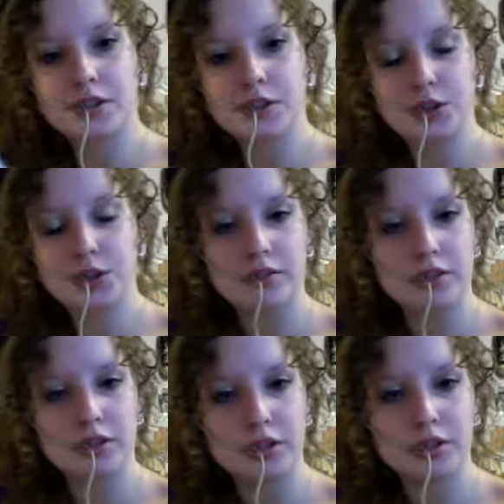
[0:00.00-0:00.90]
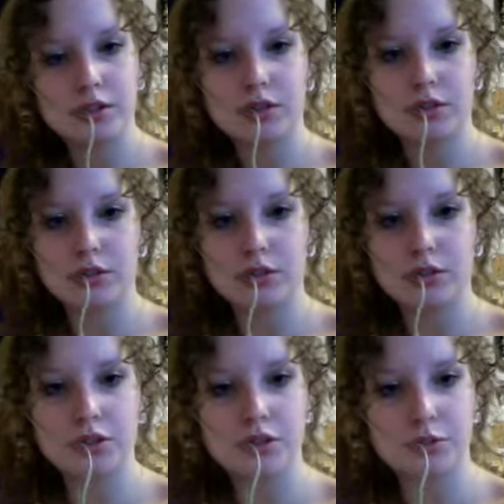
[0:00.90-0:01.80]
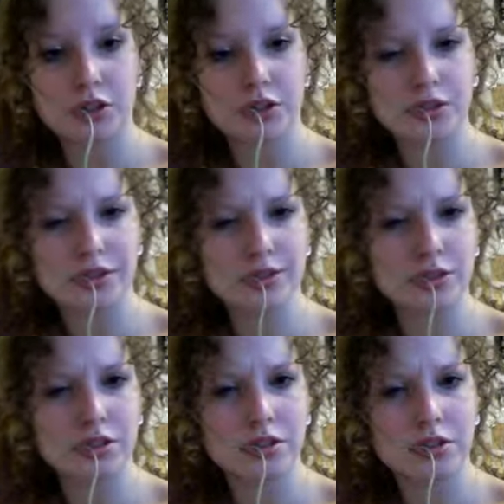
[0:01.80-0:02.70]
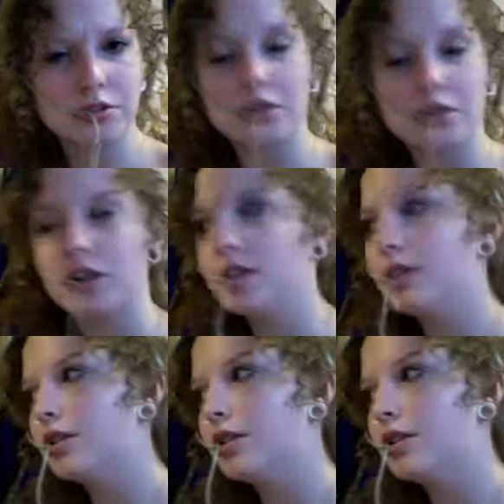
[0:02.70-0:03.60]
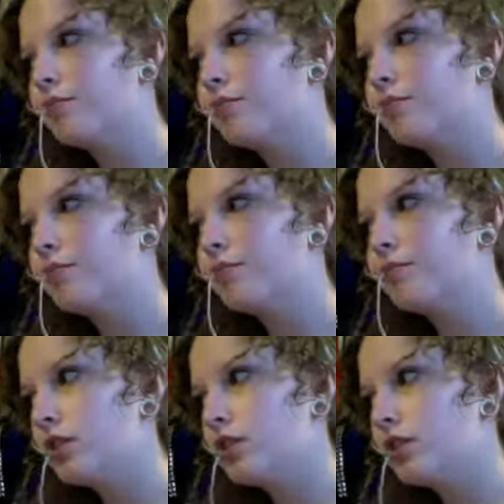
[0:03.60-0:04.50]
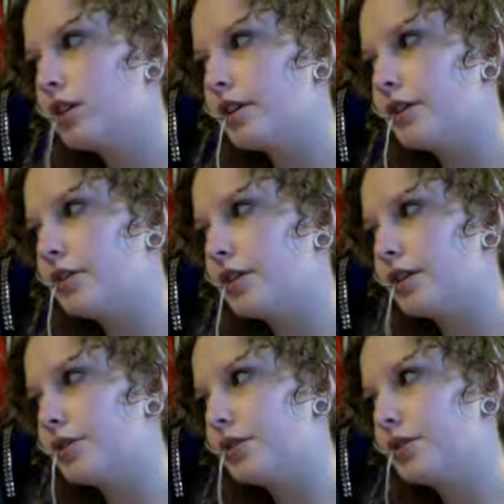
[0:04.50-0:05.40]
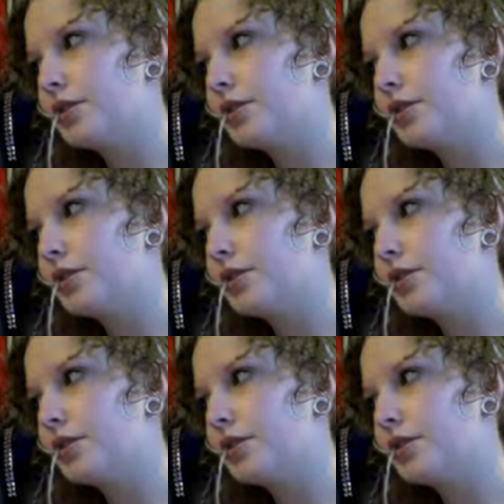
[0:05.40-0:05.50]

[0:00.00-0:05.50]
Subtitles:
whoever is watching this wants to do it or not. Tie it around.